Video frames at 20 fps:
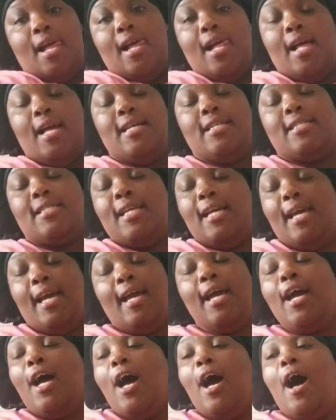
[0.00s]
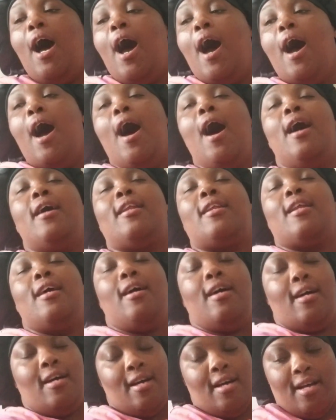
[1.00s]
it's here.
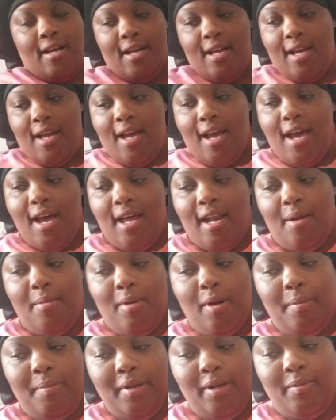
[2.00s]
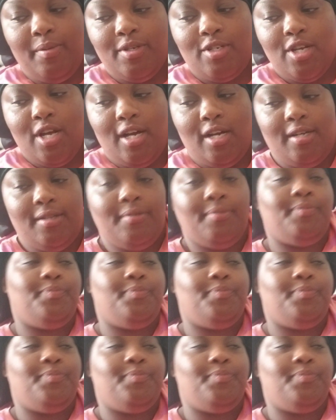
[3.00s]
And I'm opening it with y'all.